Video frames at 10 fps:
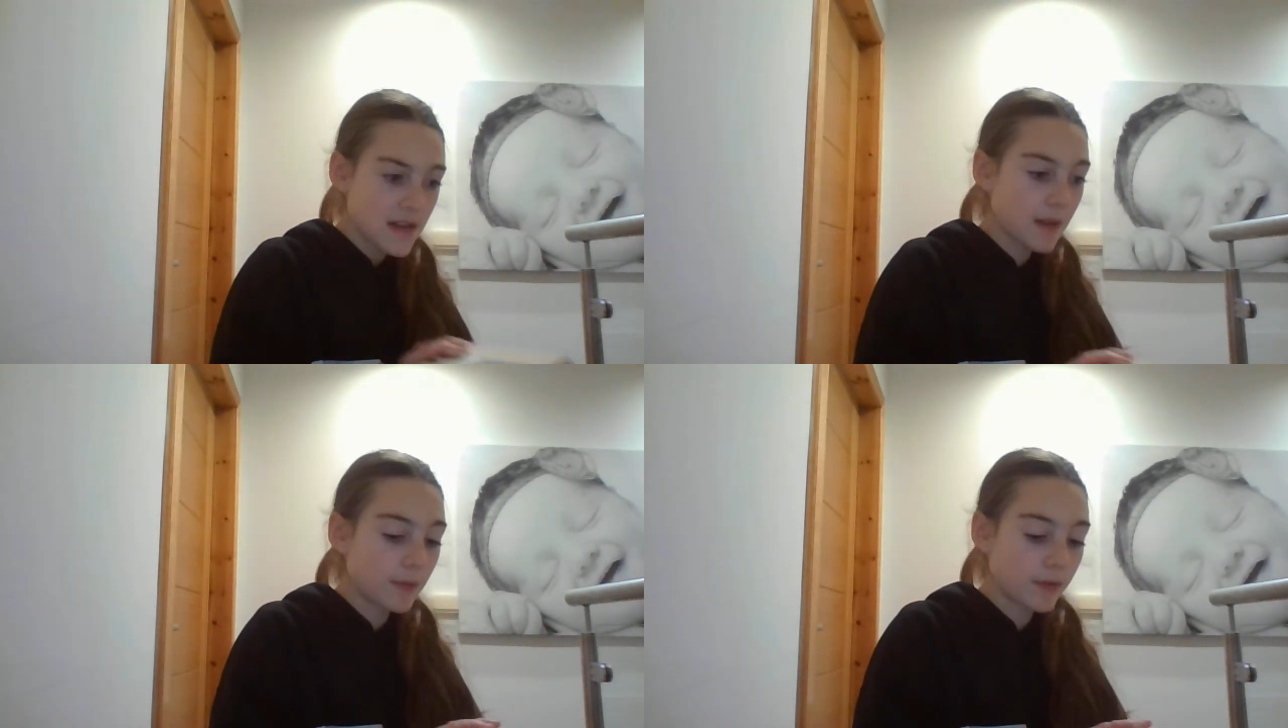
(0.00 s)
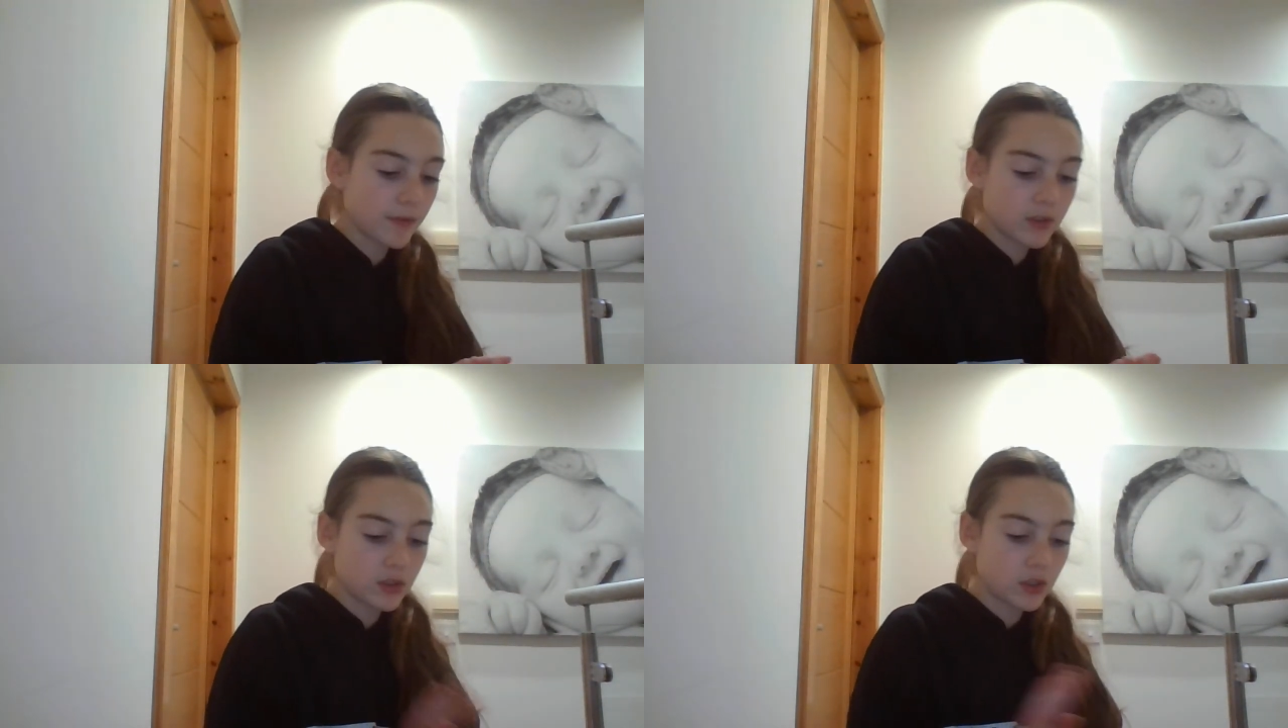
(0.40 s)
I'm not
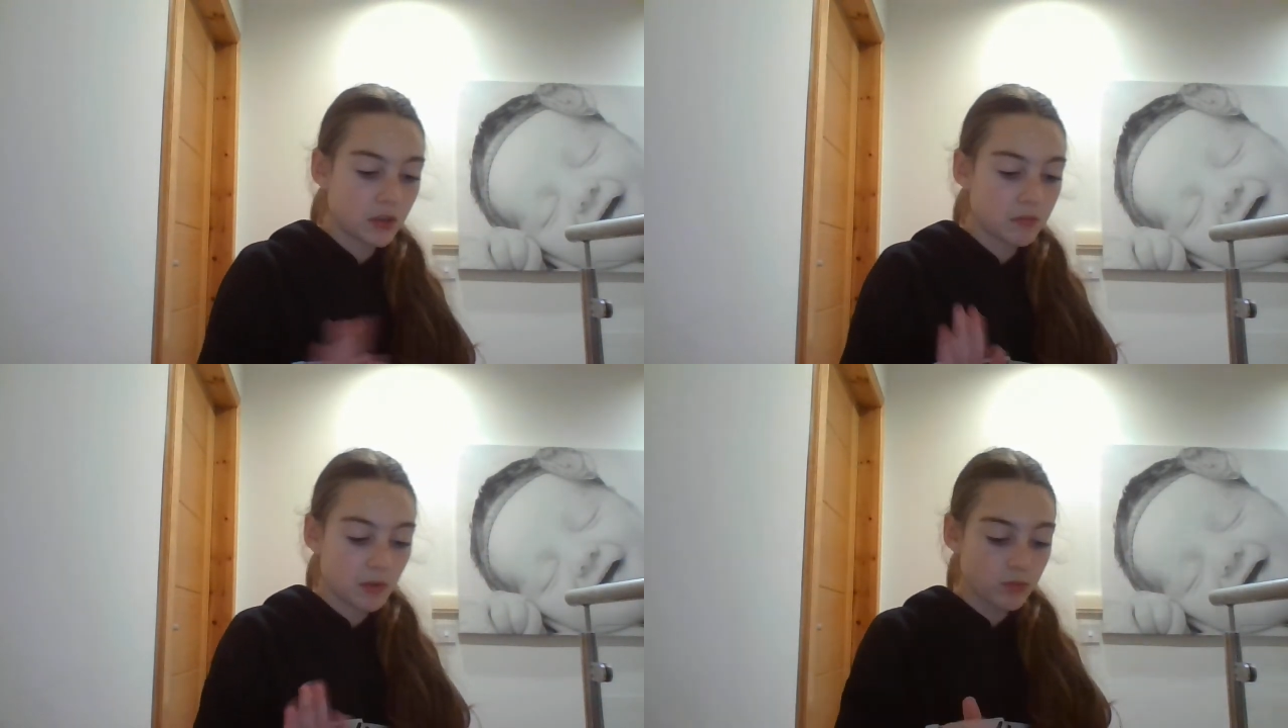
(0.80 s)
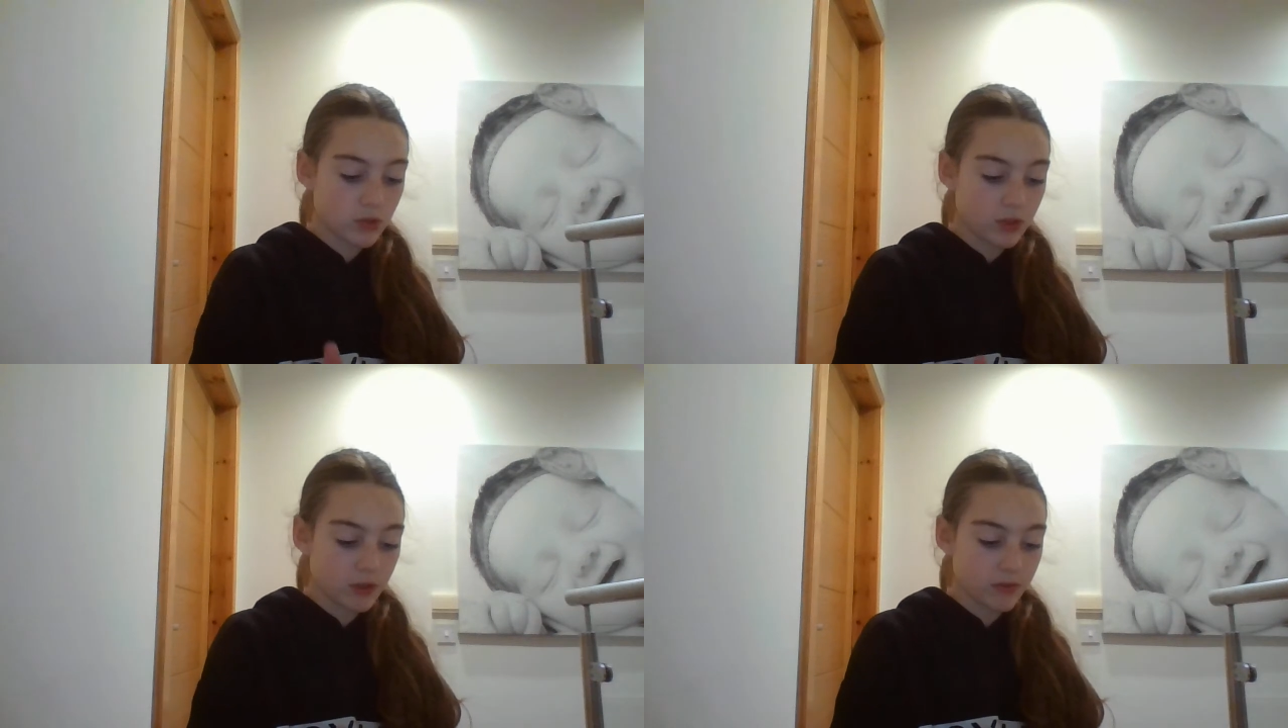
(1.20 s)
even turn up, I'm
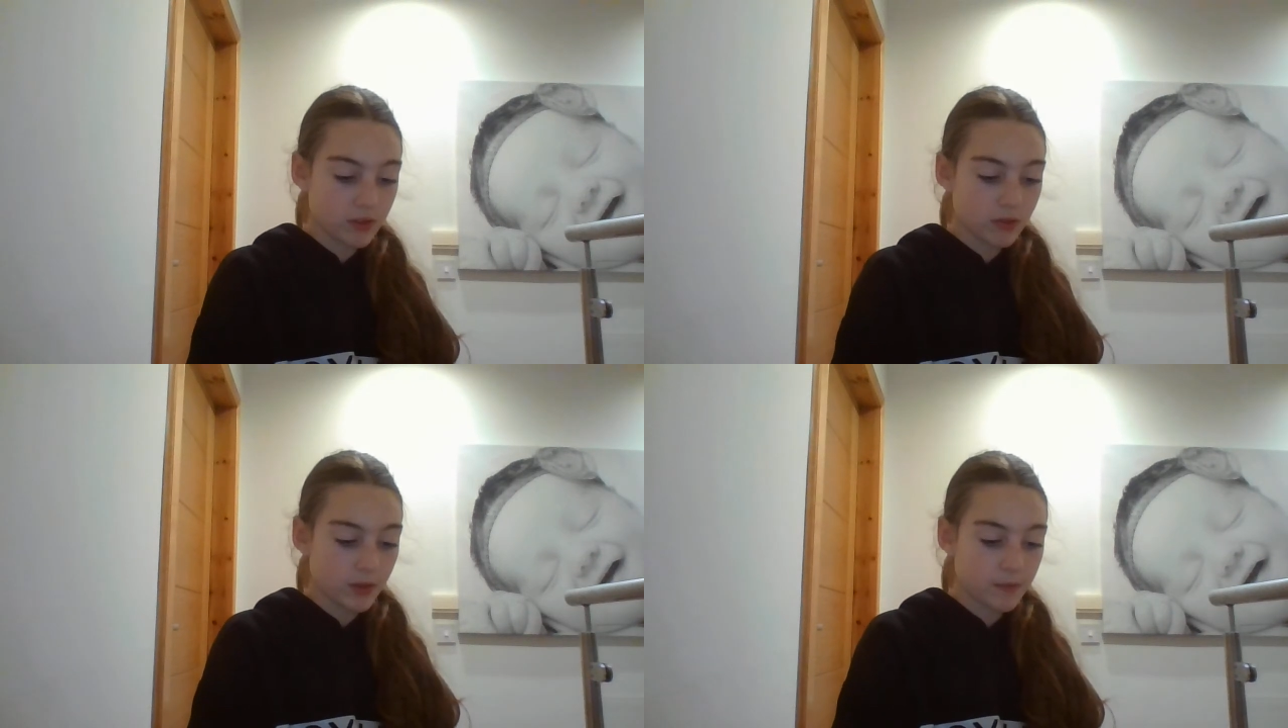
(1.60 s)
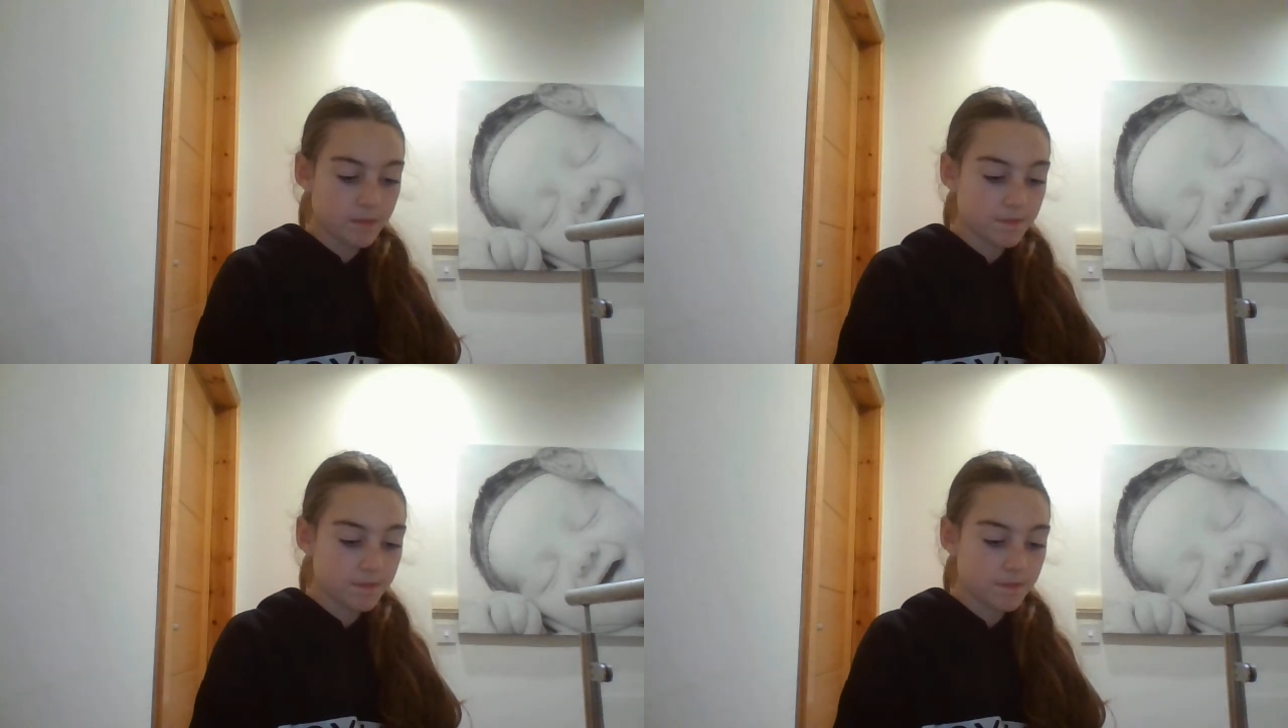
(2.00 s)
just gonna do this way.